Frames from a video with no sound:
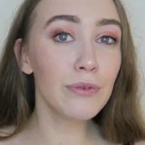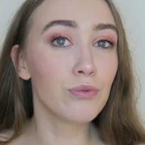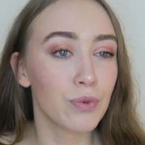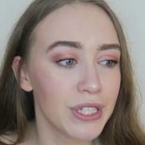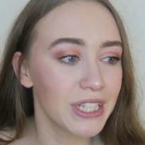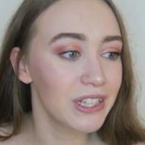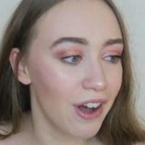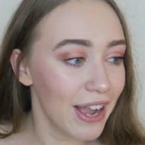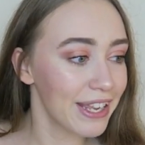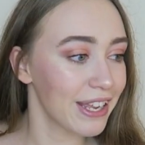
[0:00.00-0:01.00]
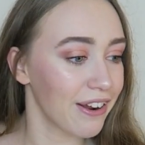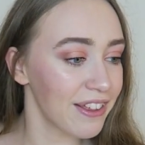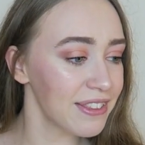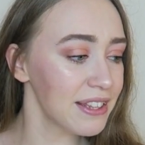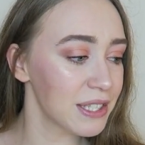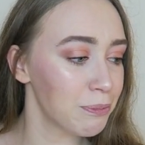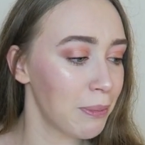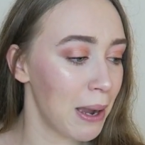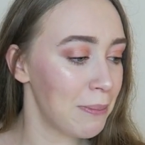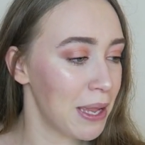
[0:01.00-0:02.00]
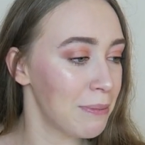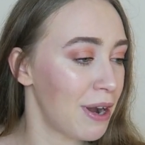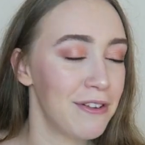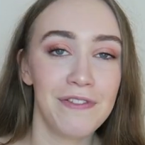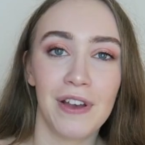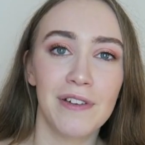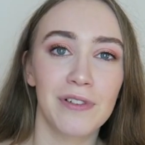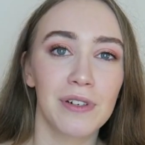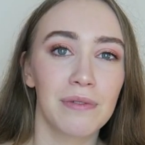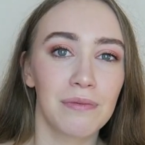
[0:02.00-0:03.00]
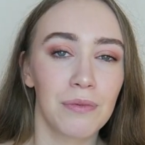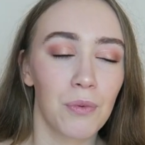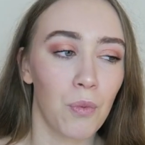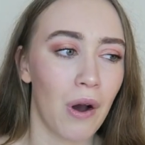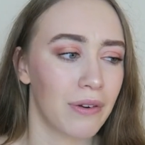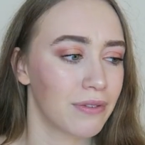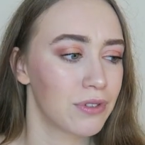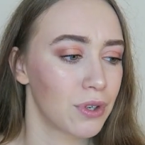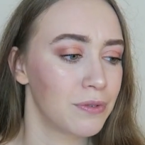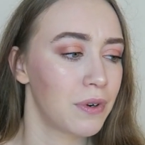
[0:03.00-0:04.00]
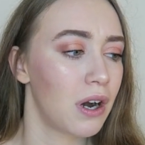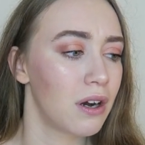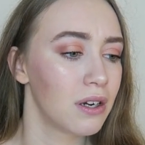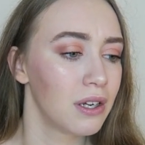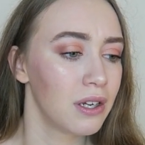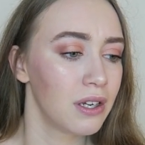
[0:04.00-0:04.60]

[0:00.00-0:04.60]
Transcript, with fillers: I really like it. I think this might be my favorite one so far.